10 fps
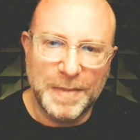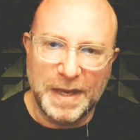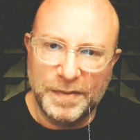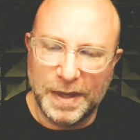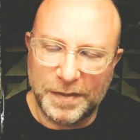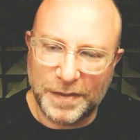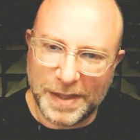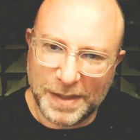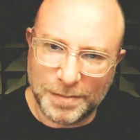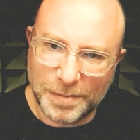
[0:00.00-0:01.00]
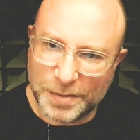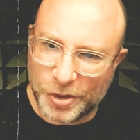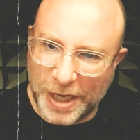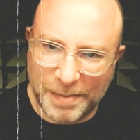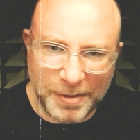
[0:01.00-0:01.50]
and the
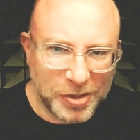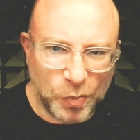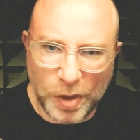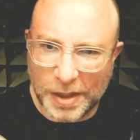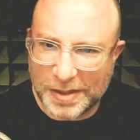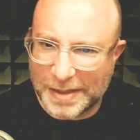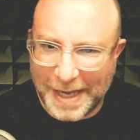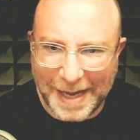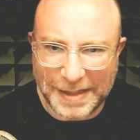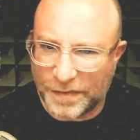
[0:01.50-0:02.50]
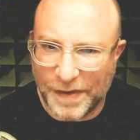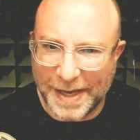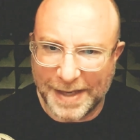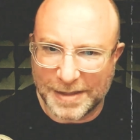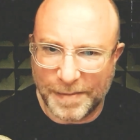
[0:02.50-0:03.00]
chairman's worst case
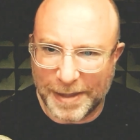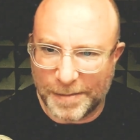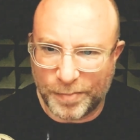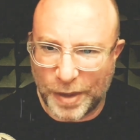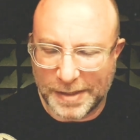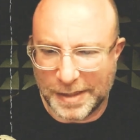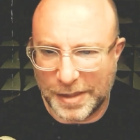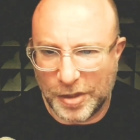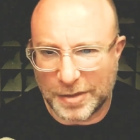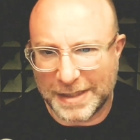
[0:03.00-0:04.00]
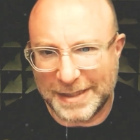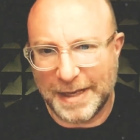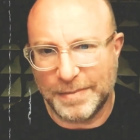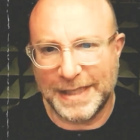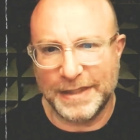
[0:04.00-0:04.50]
fears about the president not
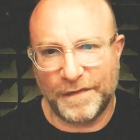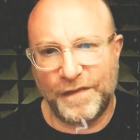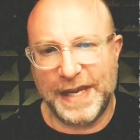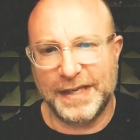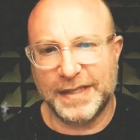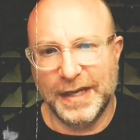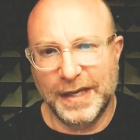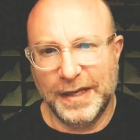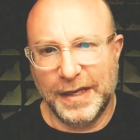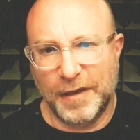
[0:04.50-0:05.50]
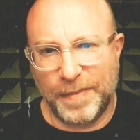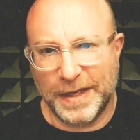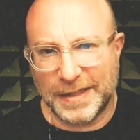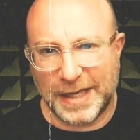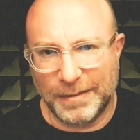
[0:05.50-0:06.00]
accepting defeat
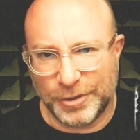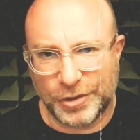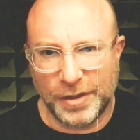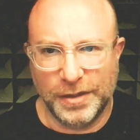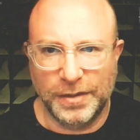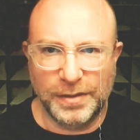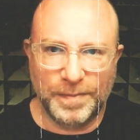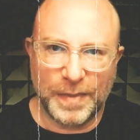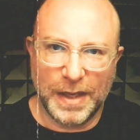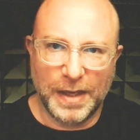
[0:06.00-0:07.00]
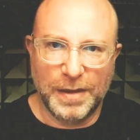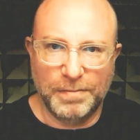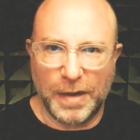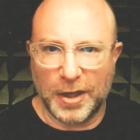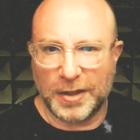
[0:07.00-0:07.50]
appeared to come true,
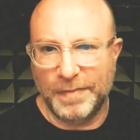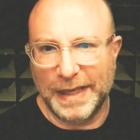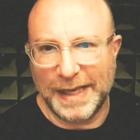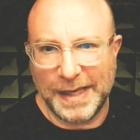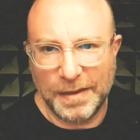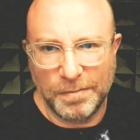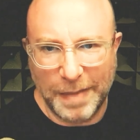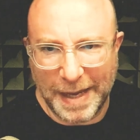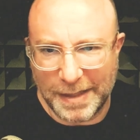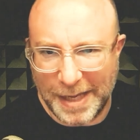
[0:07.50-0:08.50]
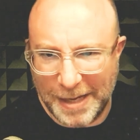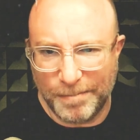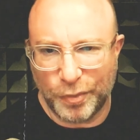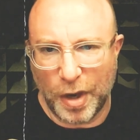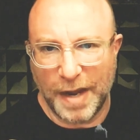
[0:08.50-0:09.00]
Mark Milley met
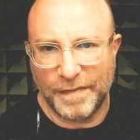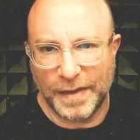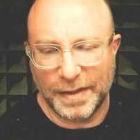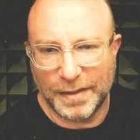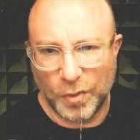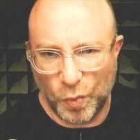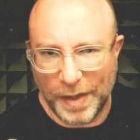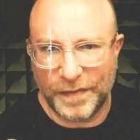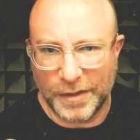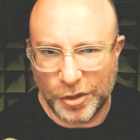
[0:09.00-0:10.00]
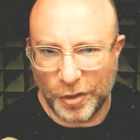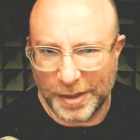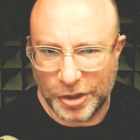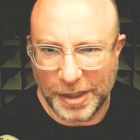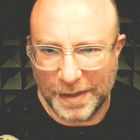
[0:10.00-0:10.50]
in private with the
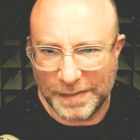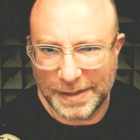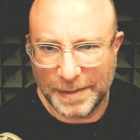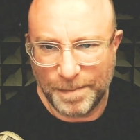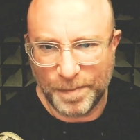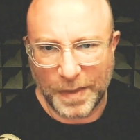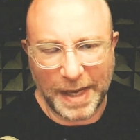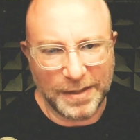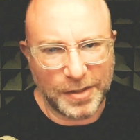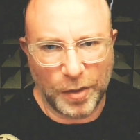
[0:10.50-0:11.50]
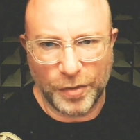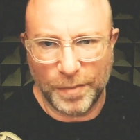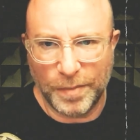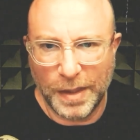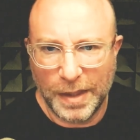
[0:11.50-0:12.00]
Joint Chiefs and told
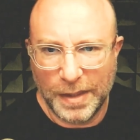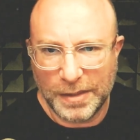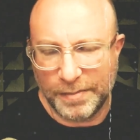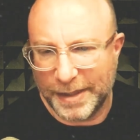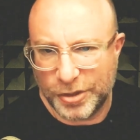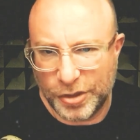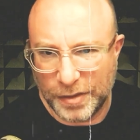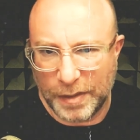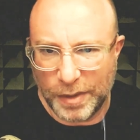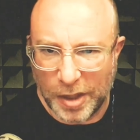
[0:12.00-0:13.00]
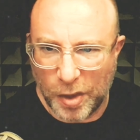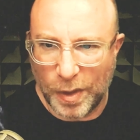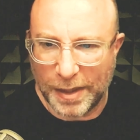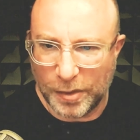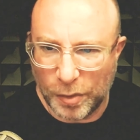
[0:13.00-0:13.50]
them to make sure there were
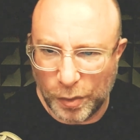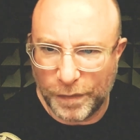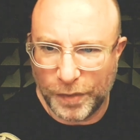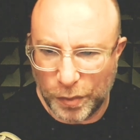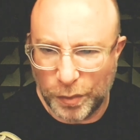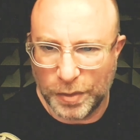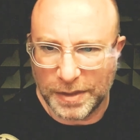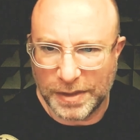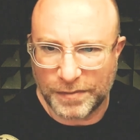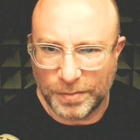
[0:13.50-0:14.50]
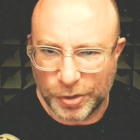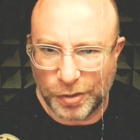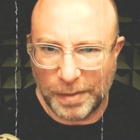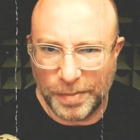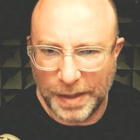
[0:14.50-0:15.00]
no unlawful orders from
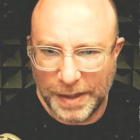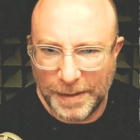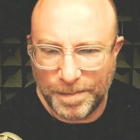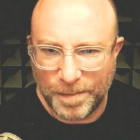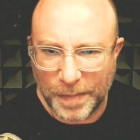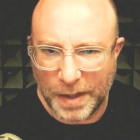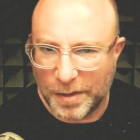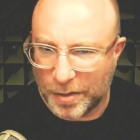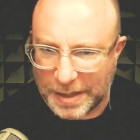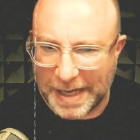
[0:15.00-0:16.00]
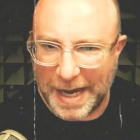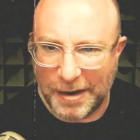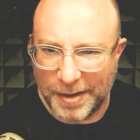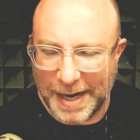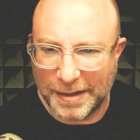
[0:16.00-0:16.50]
Trump and not to
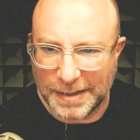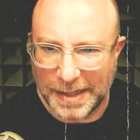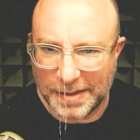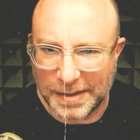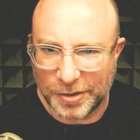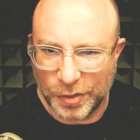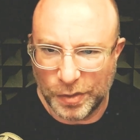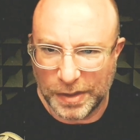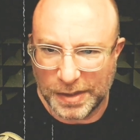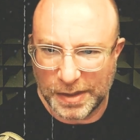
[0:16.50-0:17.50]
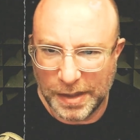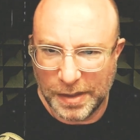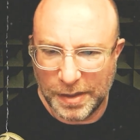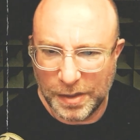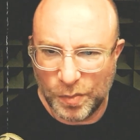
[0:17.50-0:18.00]
carry out any such orders
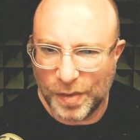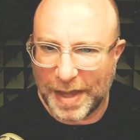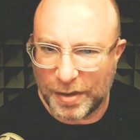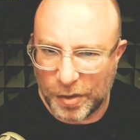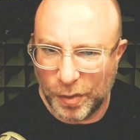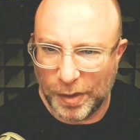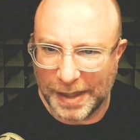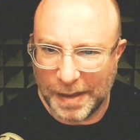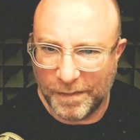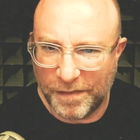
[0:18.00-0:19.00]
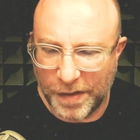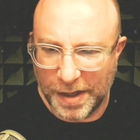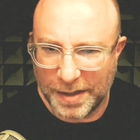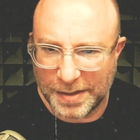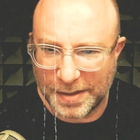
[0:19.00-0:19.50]
without calling him
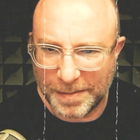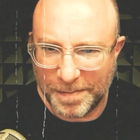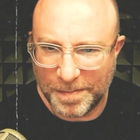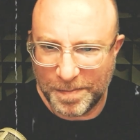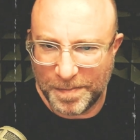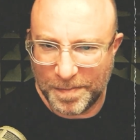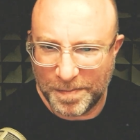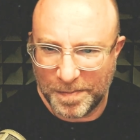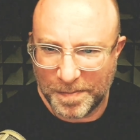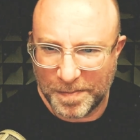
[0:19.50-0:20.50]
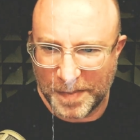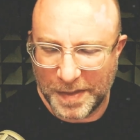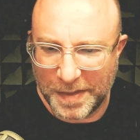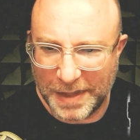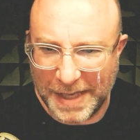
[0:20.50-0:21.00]
first.
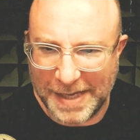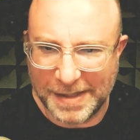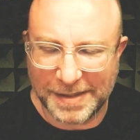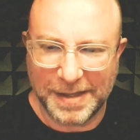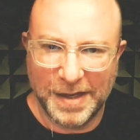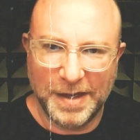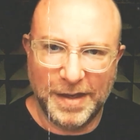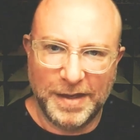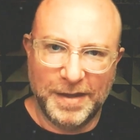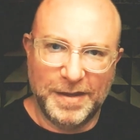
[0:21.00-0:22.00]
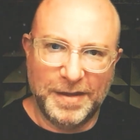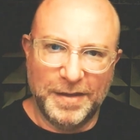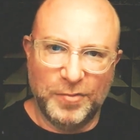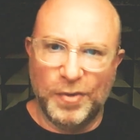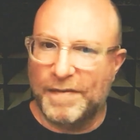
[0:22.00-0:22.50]
These
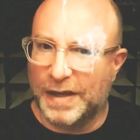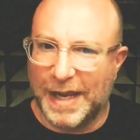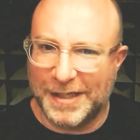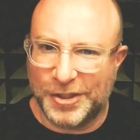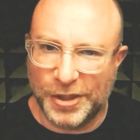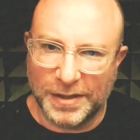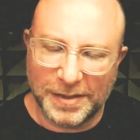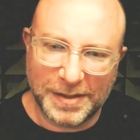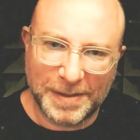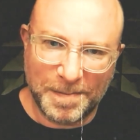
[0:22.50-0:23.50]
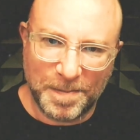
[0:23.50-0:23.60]
revelations